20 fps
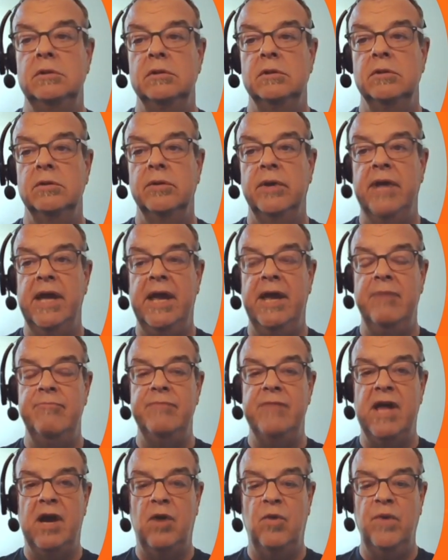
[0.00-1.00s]
Okay,
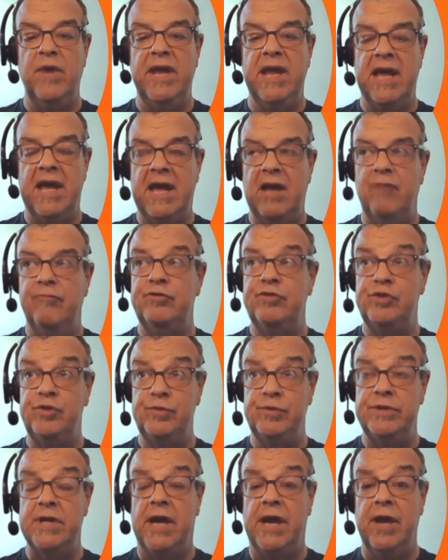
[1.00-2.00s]
now we have two
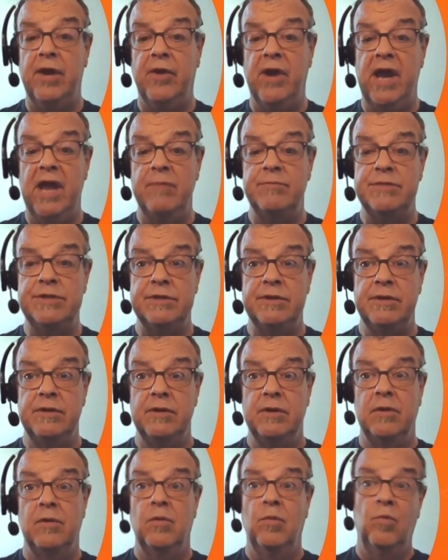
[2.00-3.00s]
diagrams.
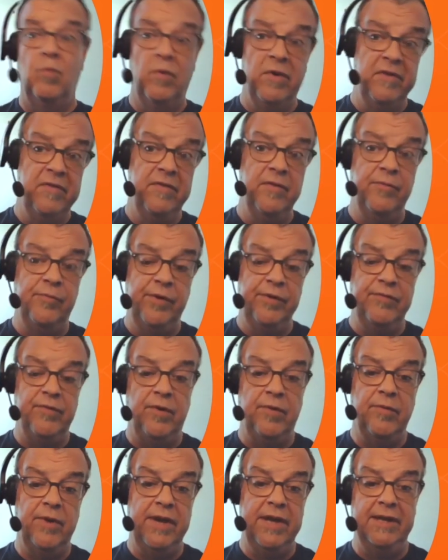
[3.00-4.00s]
One of them we've
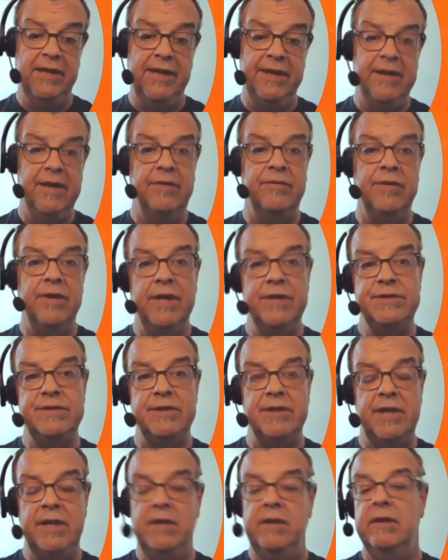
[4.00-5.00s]
already laid out
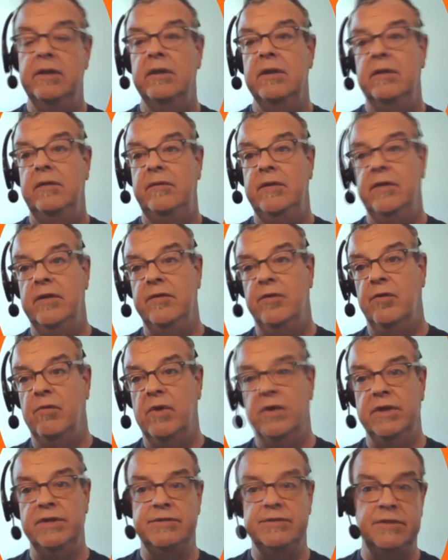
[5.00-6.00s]
nicely. The other
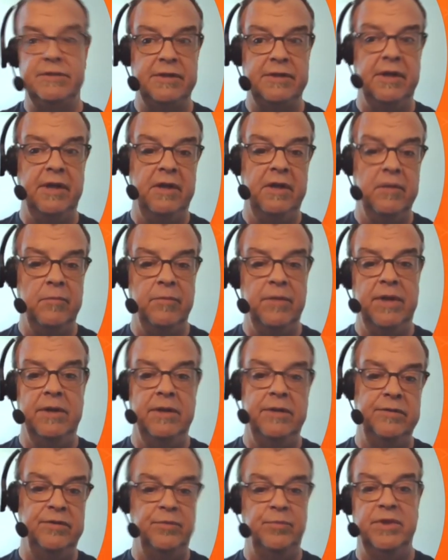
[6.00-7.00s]
one is just going to come in
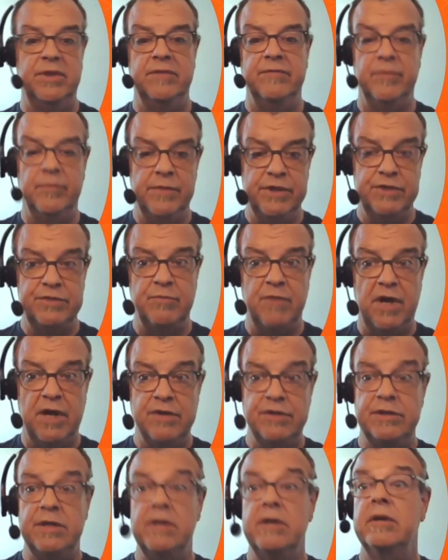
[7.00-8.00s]
as a bit of a
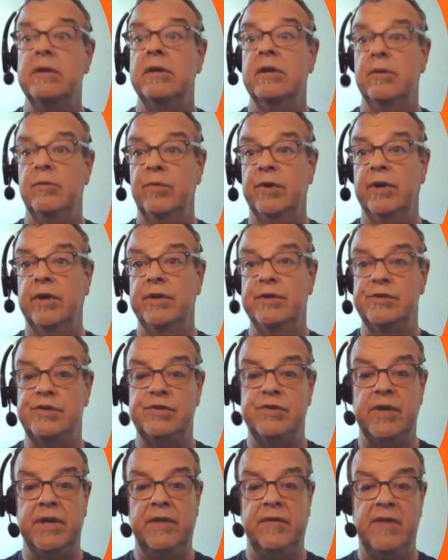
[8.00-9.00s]
mishmash, and we're going to
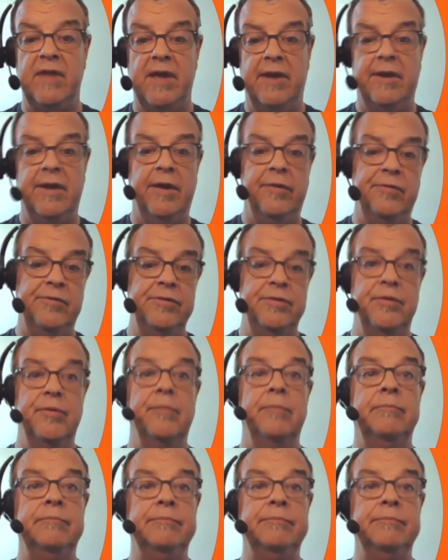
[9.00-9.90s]
straighten that out too.